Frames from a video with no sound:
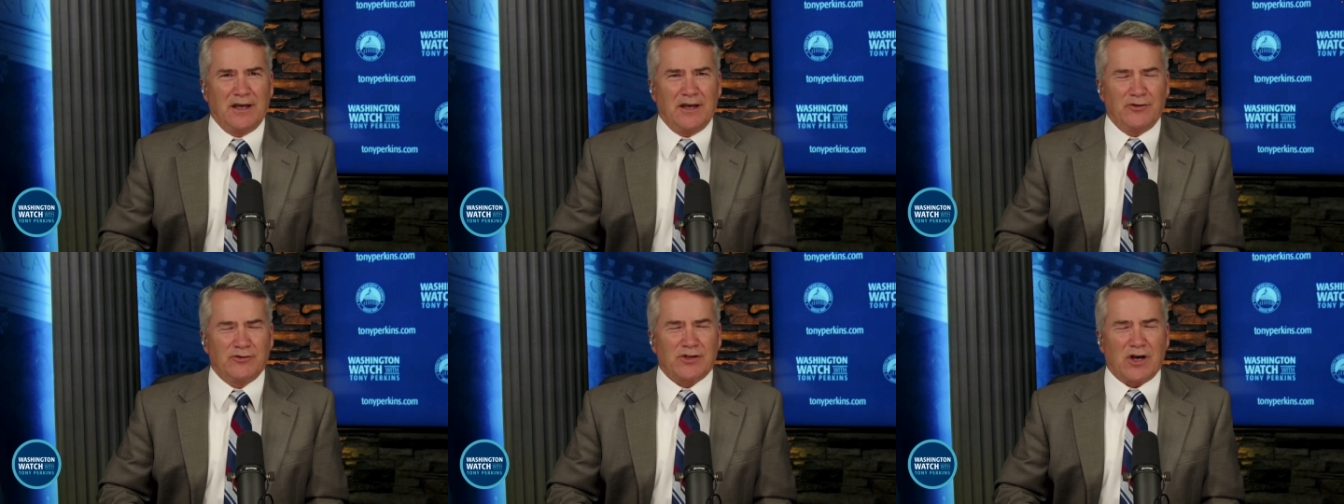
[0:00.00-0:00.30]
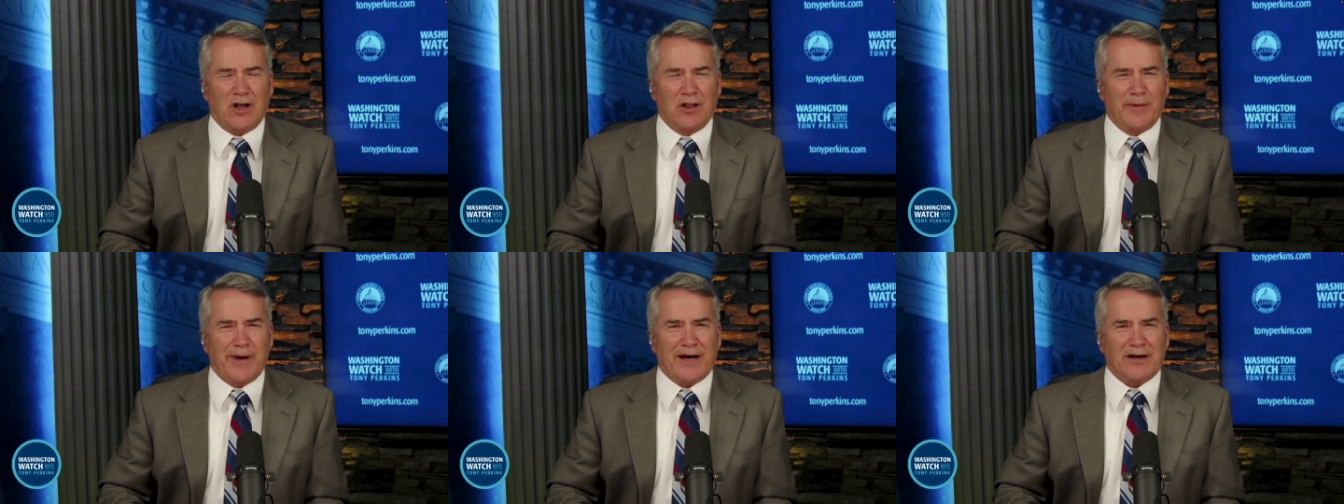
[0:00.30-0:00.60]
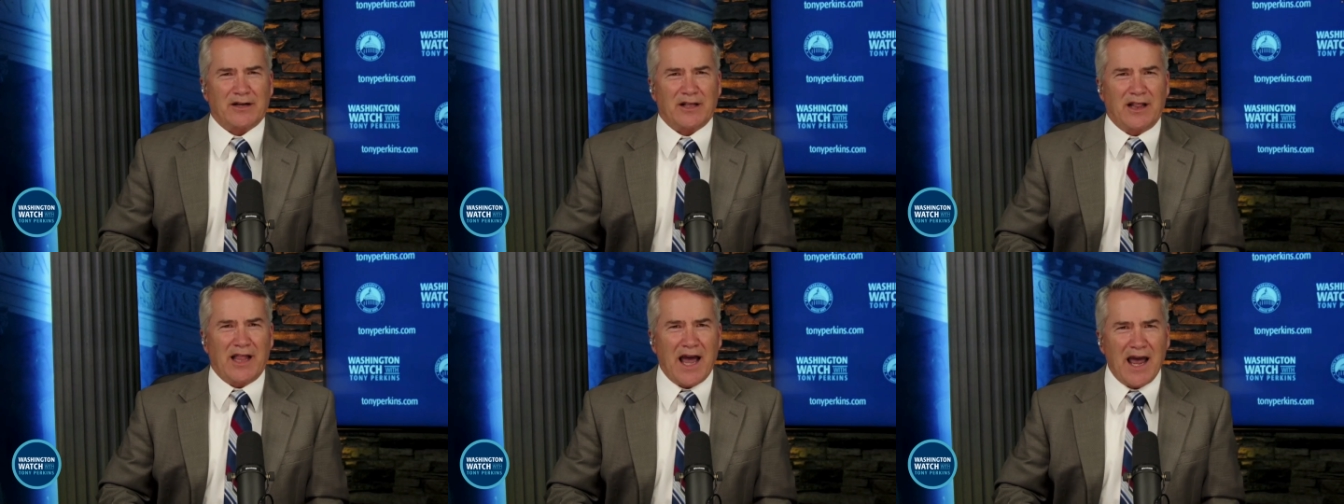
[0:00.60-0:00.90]
It was all
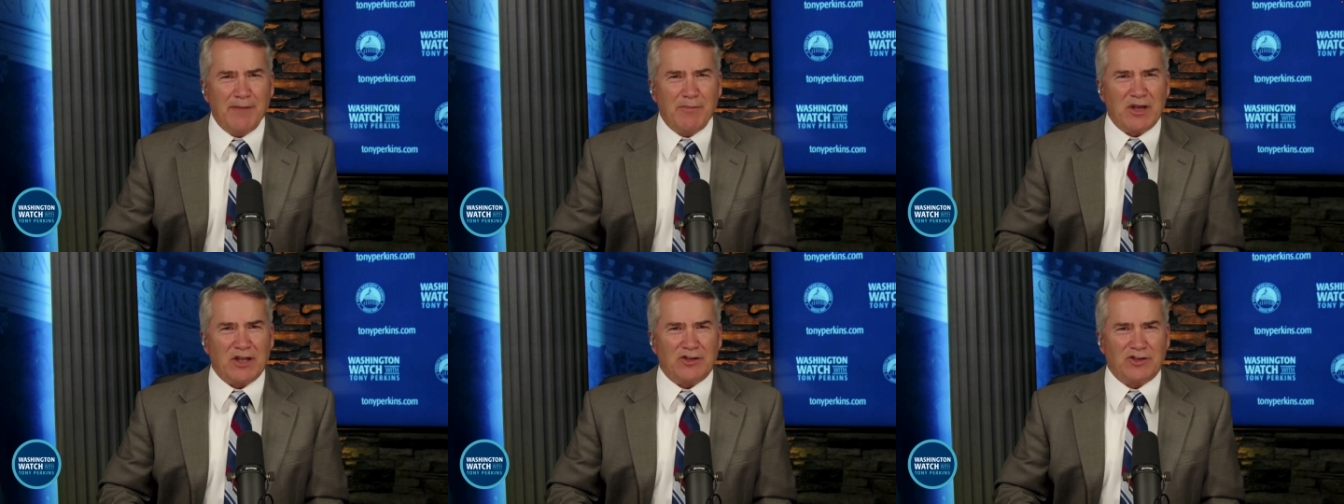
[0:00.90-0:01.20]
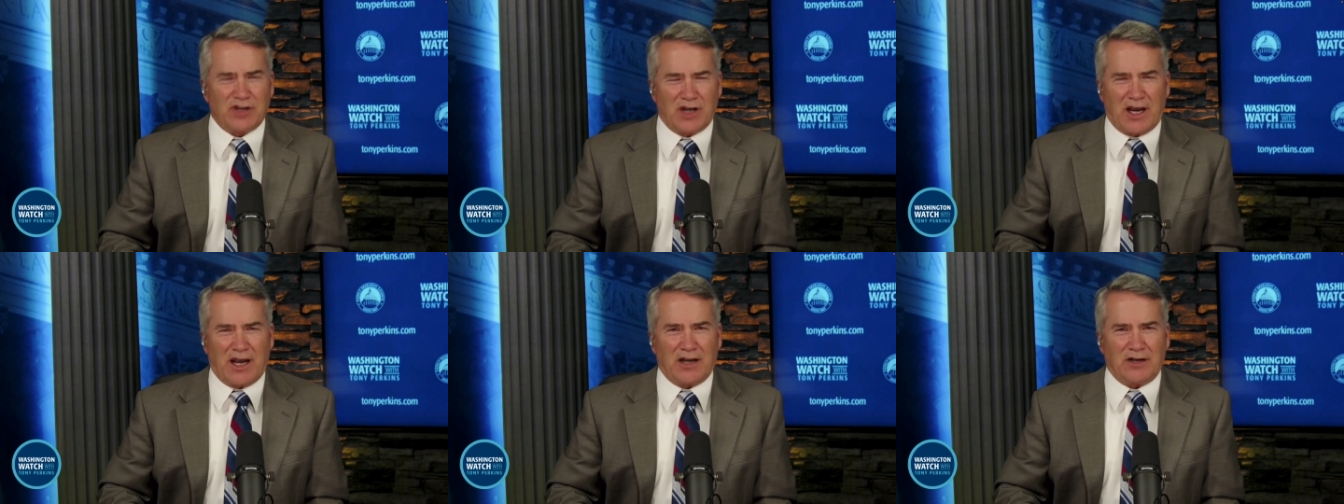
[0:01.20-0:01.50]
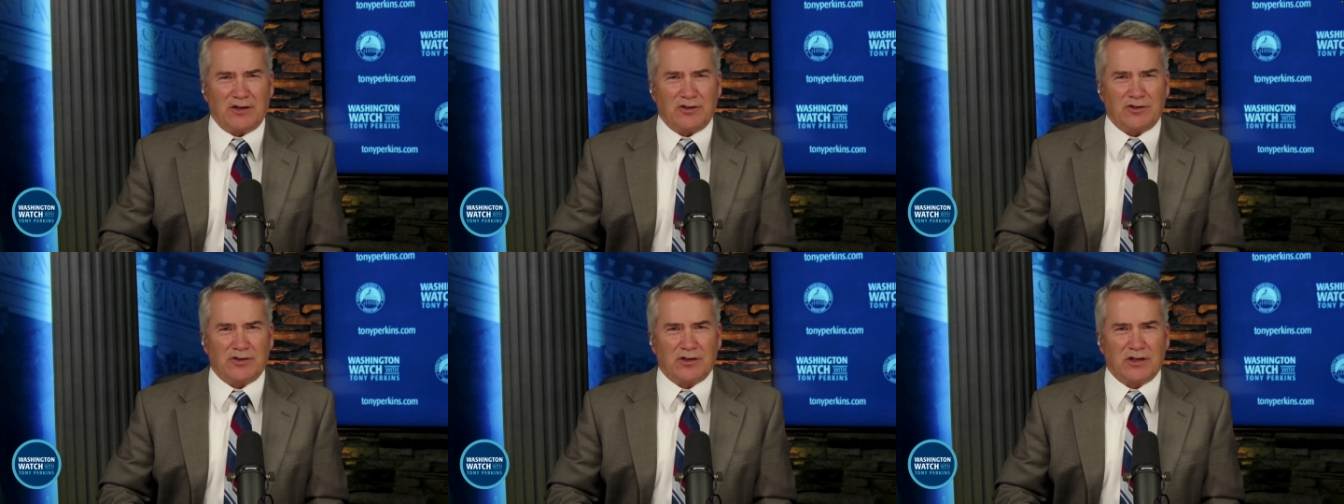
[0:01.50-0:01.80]
about climate
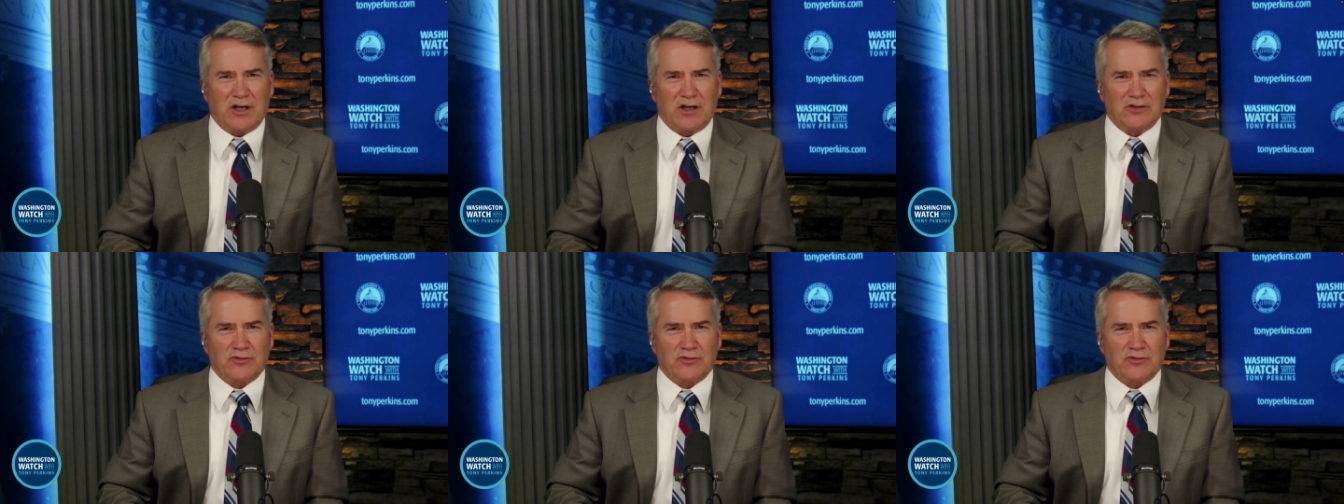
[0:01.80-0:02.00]
change,